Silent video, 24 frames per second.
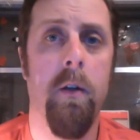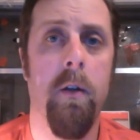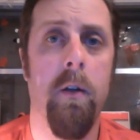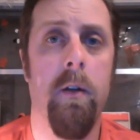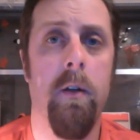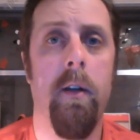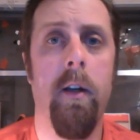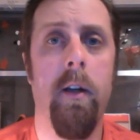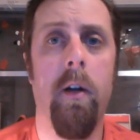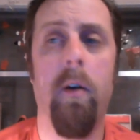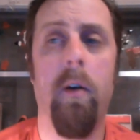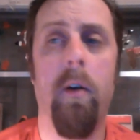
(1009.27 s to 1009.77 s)

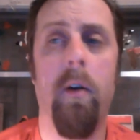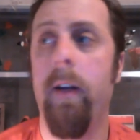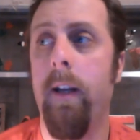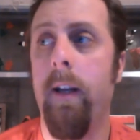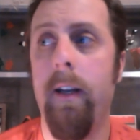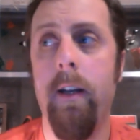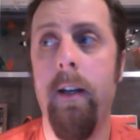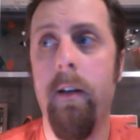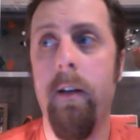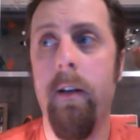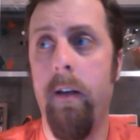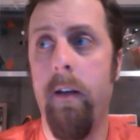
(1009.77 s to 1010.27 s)

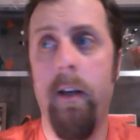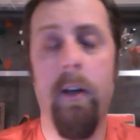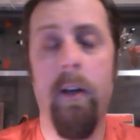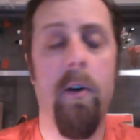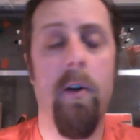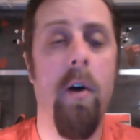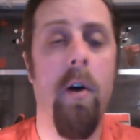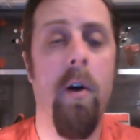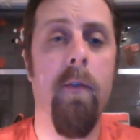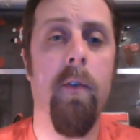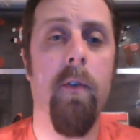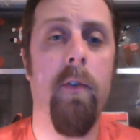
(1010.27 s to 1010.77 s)
And in
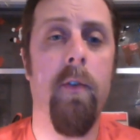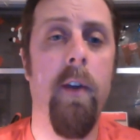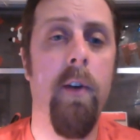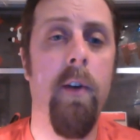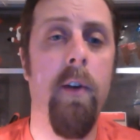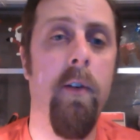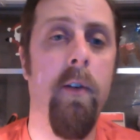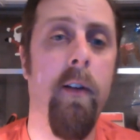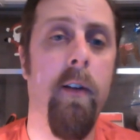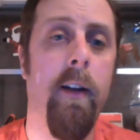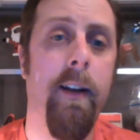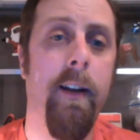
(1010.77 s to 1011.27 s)

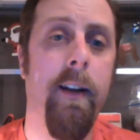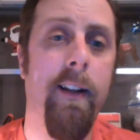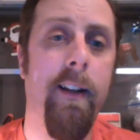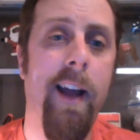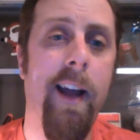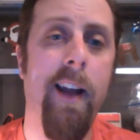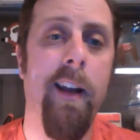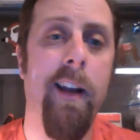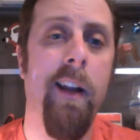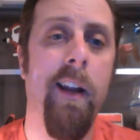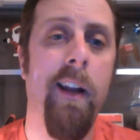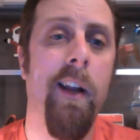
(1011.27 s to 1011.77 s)
conversation like
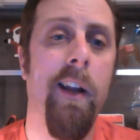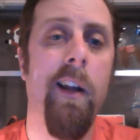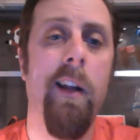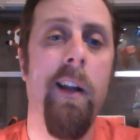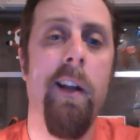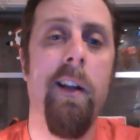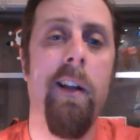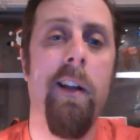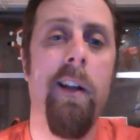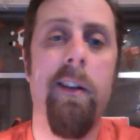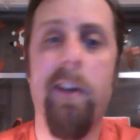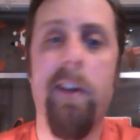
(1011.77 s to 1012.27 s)
that,
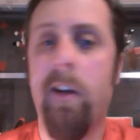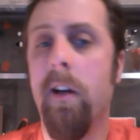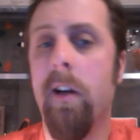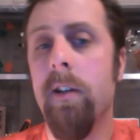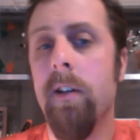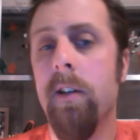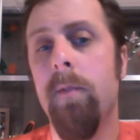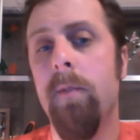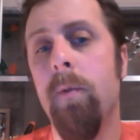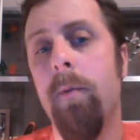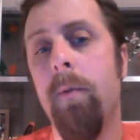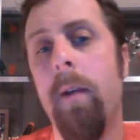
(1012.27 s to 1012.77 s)
the
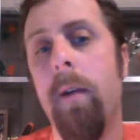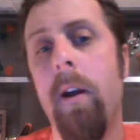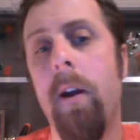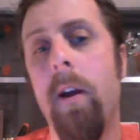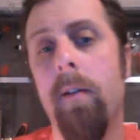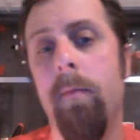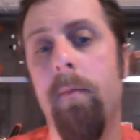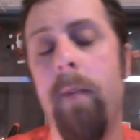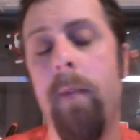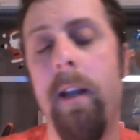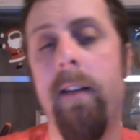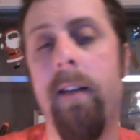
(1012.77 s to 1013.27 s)
customer
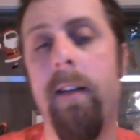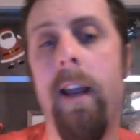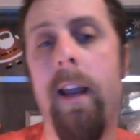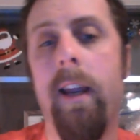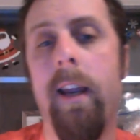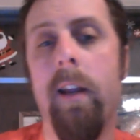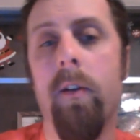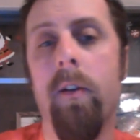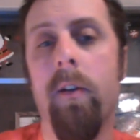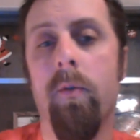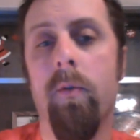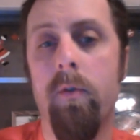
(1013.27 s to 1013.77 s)
may take
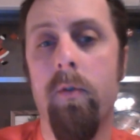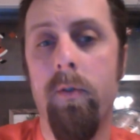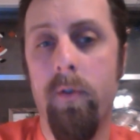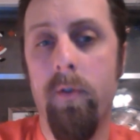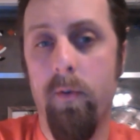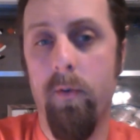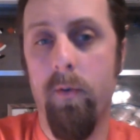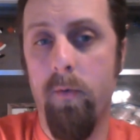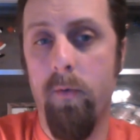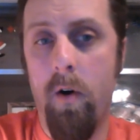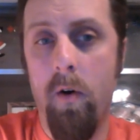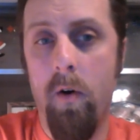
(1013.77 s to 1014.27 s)
it the
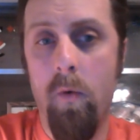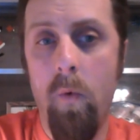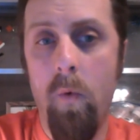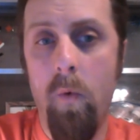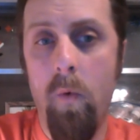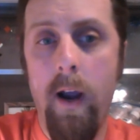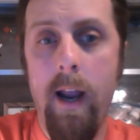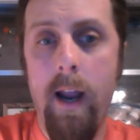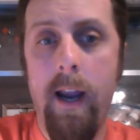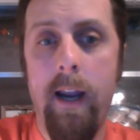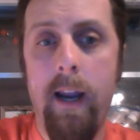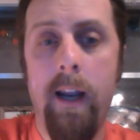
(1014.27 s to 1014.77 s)
wrong
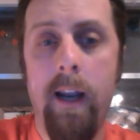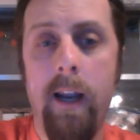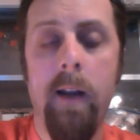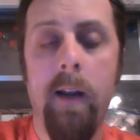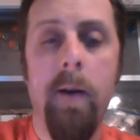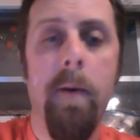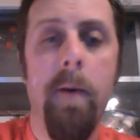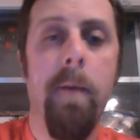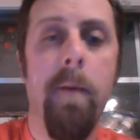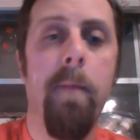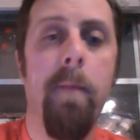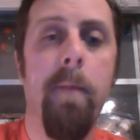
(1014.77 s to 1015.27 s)
way
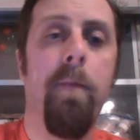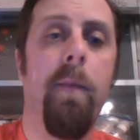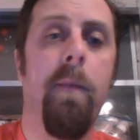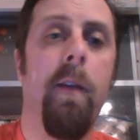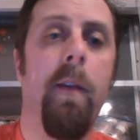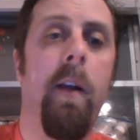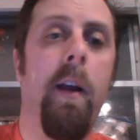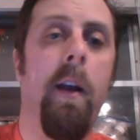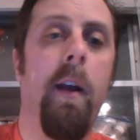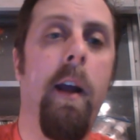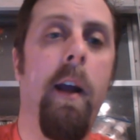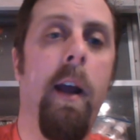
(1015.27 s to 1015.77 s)

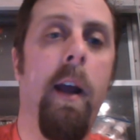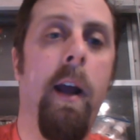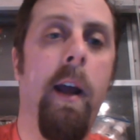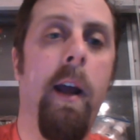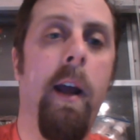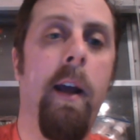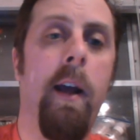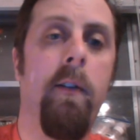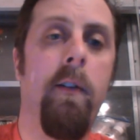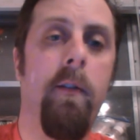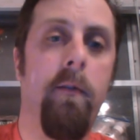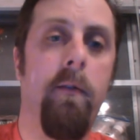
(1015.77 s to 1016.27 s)

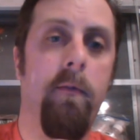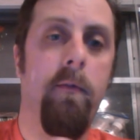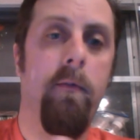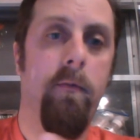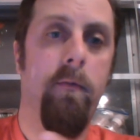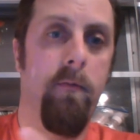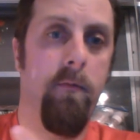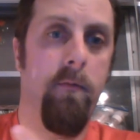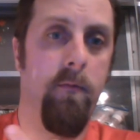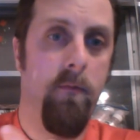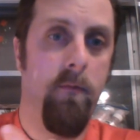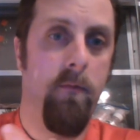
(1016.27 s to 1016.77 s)
and
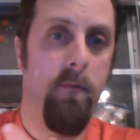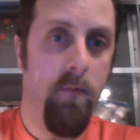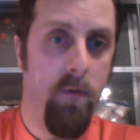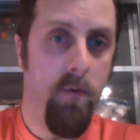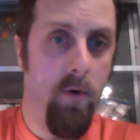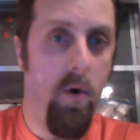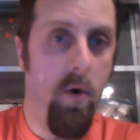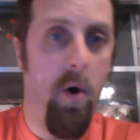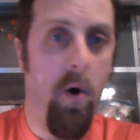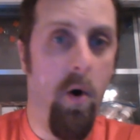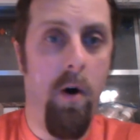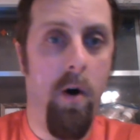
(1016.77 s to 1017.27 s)

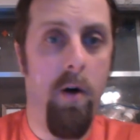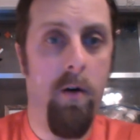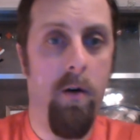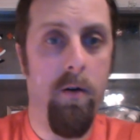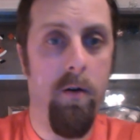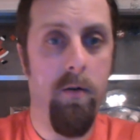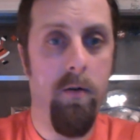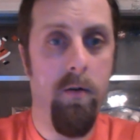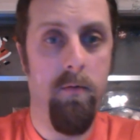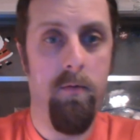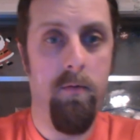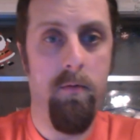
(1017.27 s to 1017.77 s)

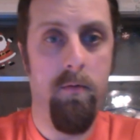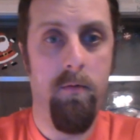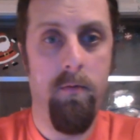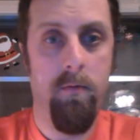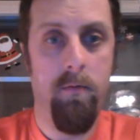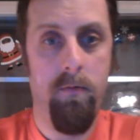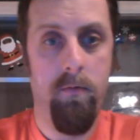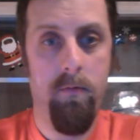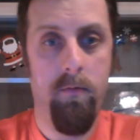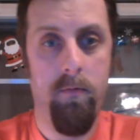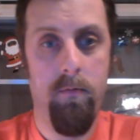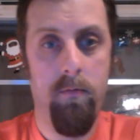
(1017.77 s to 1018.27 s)
call
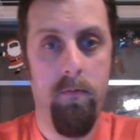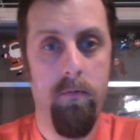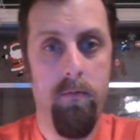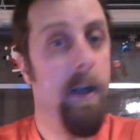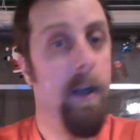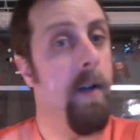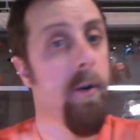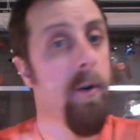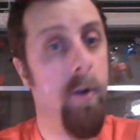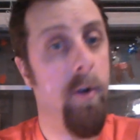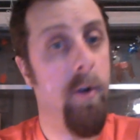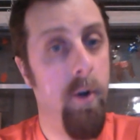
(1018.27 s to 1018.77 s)

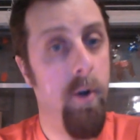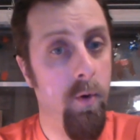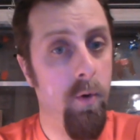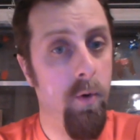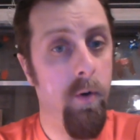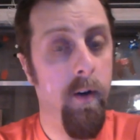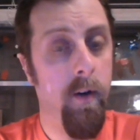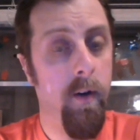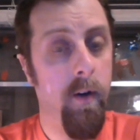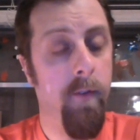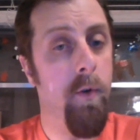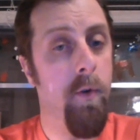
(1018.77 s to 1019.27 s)
either
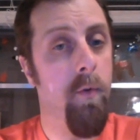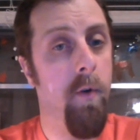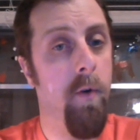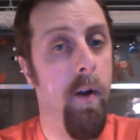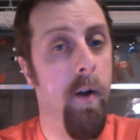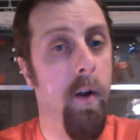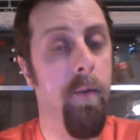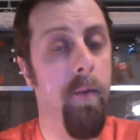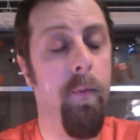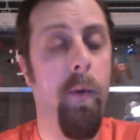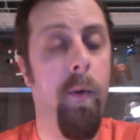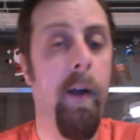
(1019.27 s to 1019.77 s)
you if you
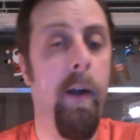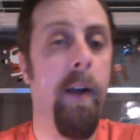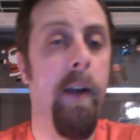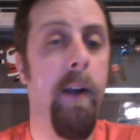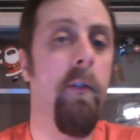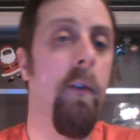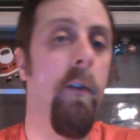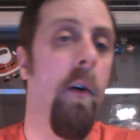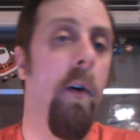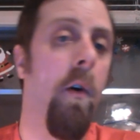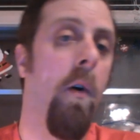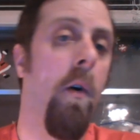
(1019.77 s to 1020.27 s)
run the
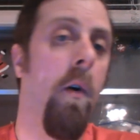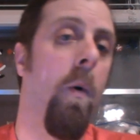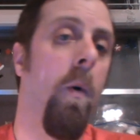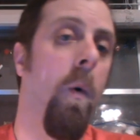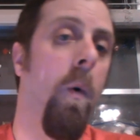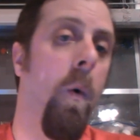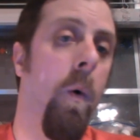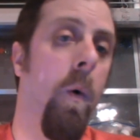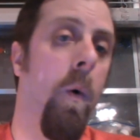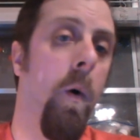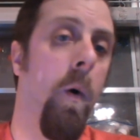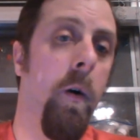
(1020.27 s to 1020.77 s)
place,
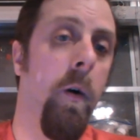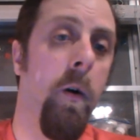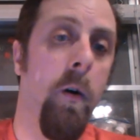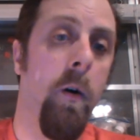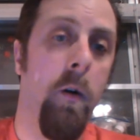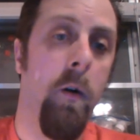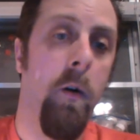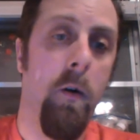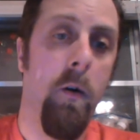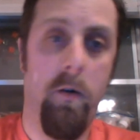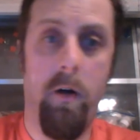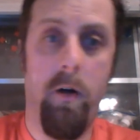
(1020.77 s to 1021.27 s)
or
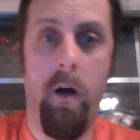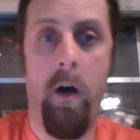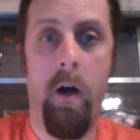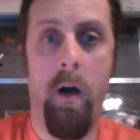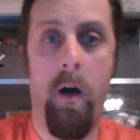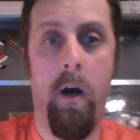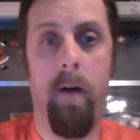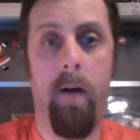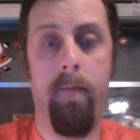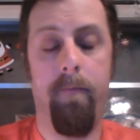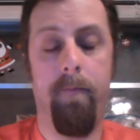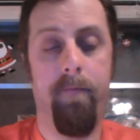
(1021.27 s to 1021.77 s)

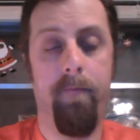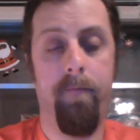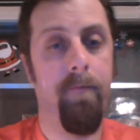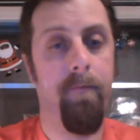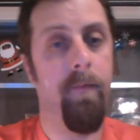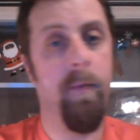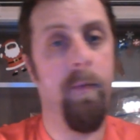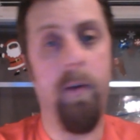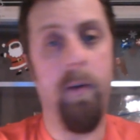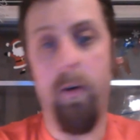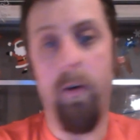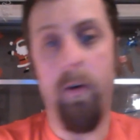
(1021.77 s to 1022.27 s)

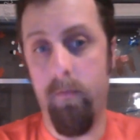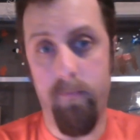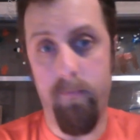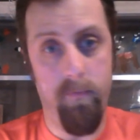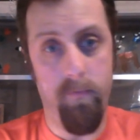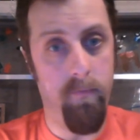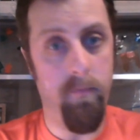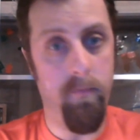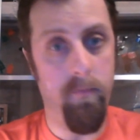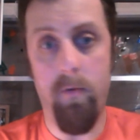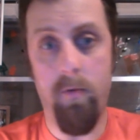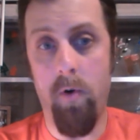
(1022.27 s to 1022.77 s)
they'll
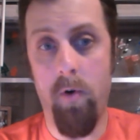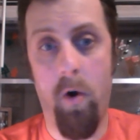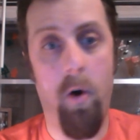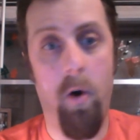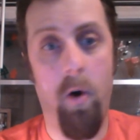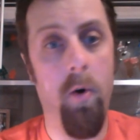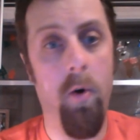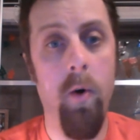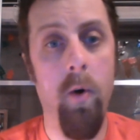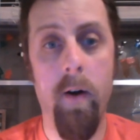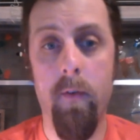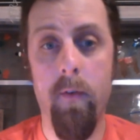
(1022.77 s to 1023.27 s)

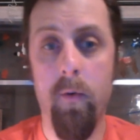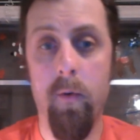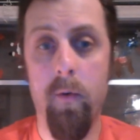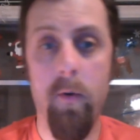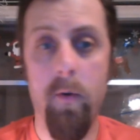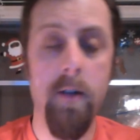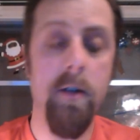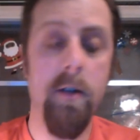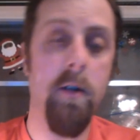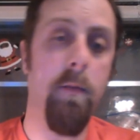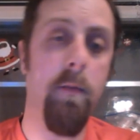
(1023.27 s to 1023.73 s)
call whoever runs the